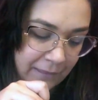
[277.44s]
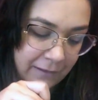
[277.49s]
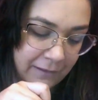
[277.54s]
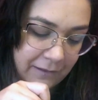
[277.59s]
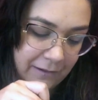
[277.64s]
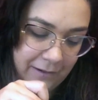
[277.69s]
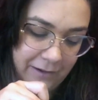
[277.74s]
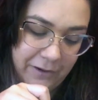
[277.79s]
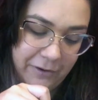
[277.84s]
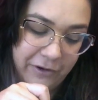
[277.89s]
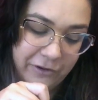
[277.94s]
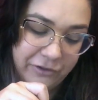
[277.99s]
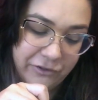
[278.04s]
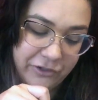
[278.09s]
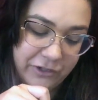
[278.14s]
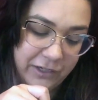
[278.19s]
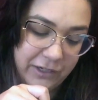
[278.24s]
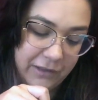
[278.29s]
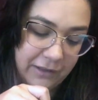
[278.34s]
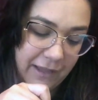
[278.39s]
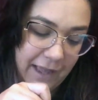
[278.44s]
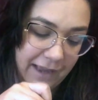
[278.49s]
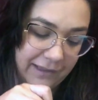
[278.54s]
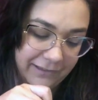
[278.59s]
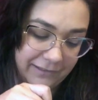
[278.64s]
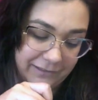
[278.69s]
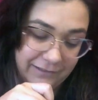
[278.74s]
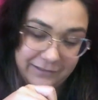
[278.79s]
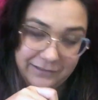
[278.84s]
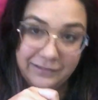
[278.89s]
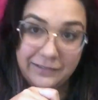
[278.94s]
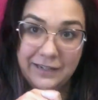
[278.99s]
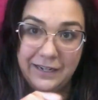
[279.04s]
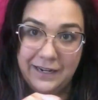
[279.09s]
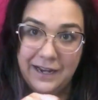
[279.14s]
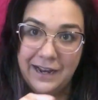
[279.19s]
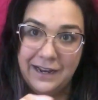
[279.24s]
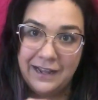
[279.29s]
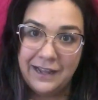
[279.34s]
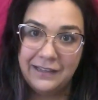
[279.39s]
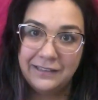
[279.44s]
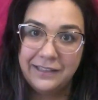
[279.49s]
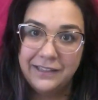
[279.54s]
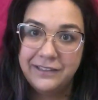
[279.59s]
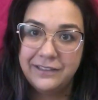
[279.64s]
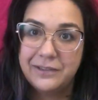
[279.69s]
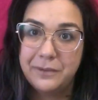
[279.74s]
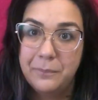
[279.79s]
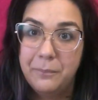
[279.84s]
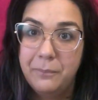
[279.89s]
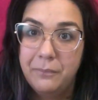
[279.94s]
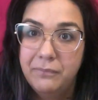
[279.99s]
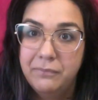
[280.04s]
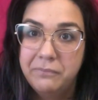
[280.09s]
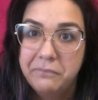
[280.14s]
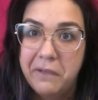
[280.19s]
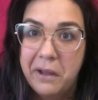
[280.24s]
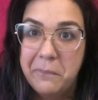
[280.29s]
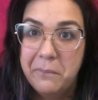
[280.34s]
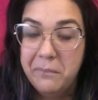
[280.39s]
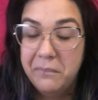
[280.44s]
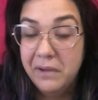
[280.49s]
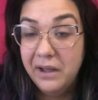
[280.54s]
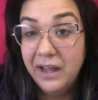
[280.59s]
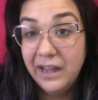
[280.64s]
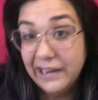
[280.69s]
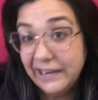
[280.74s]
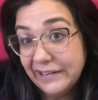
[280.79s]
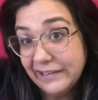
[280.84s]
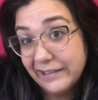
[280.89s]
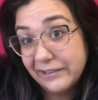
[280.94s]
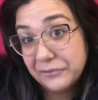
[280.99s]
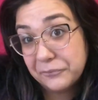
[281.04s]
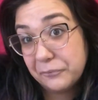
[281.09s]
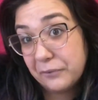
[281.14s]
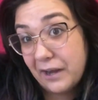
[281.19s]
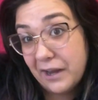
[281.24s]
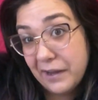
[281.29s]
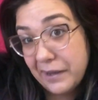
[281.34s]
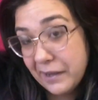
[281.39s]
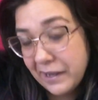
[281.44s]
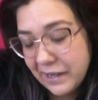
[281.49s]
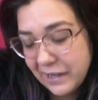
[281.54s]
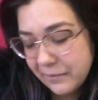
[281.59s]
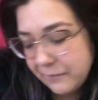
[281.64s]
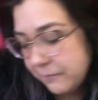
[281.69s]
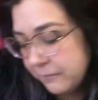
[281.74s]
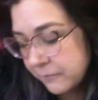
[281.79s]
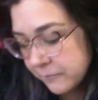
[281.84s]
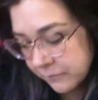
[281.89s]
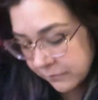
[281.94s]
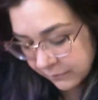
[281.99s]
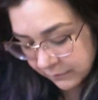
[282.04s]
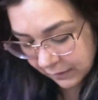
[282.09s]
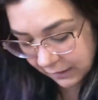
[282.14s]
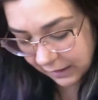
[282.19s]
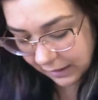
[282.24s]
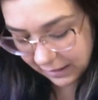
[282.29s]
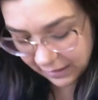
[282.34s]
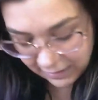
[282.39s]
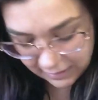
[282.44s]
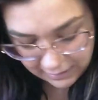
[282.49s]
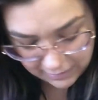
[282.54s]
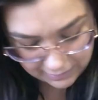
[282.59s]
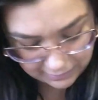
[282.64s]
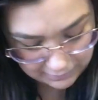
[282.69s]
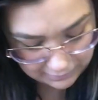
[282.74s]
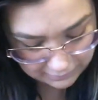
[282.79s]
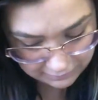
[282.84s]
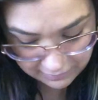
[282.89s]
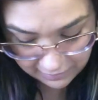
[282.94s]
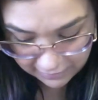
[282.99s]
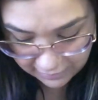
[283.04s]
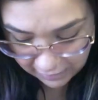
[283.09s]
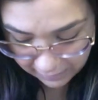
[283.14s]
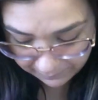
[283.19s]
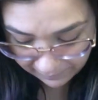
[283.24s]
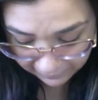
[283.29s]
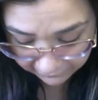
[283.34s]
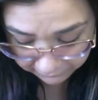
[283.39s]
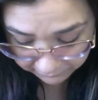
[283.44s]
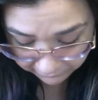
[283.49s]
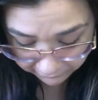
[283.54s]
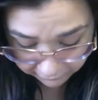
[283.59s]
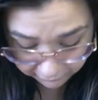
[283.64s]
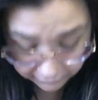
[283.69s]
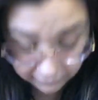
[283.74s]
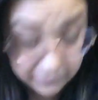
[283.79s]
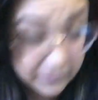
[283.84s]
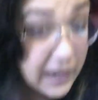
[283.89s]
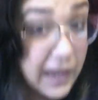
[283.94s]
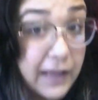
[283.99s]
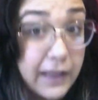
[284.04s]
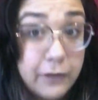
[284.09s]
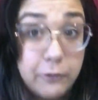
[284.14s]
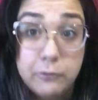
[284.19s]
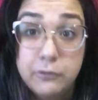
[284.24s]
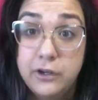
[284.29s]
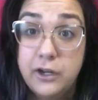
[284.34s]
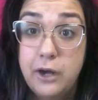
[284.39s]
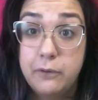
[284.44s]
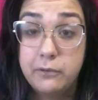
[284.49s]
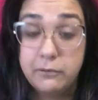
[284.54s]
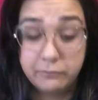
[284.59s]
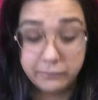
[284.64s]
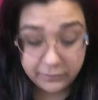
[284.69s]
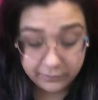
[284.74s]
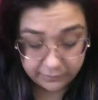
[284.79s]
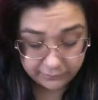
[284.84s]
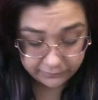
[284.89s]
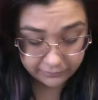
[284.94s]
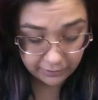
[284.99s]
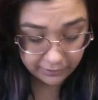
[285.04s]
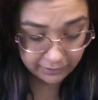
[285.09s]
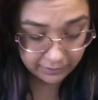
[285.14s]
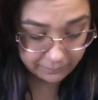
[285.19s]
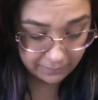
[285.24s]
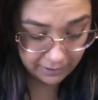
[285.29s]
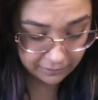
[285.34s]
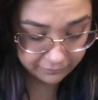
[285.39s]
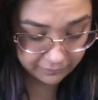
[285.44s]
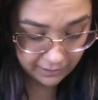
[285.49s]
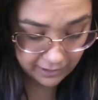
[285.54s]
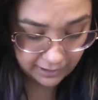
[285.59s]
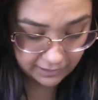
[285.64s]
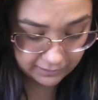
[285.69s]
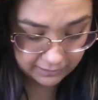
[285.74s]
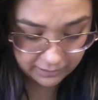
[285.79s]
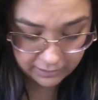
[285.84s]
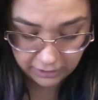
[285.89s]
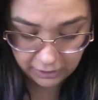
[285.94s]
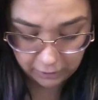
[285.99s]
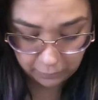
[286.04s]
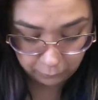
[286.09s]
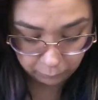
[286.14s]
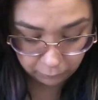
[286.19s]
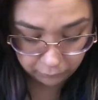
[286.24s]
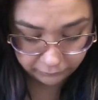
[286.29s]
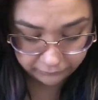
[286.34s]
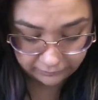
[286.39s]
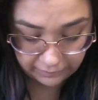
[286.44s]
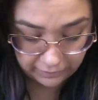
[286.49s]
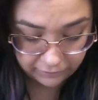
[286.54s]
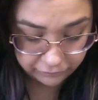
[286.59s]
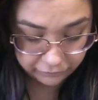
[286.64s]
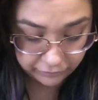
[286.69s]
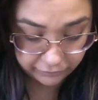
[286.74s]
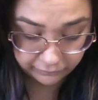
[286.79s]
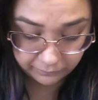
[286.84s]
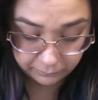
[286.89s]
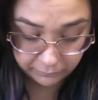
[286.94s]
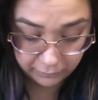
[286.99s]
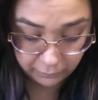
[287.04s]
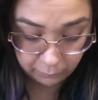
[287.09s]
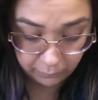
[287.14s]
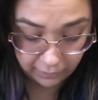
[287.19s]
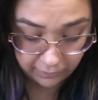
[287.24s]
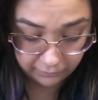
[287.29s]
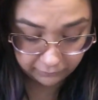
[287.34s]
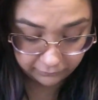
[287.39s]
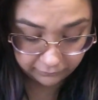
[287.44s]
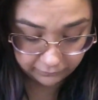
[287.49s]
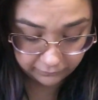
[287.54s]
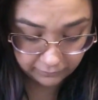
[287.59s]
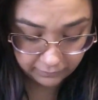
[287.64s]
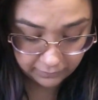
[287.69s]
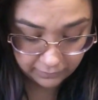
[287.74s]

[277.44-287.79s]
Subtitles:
you know, it should last at least a month, right? And they got back to me and they're like, yeah, you know, we're really sorry about that, you know, we'll send you some new ones,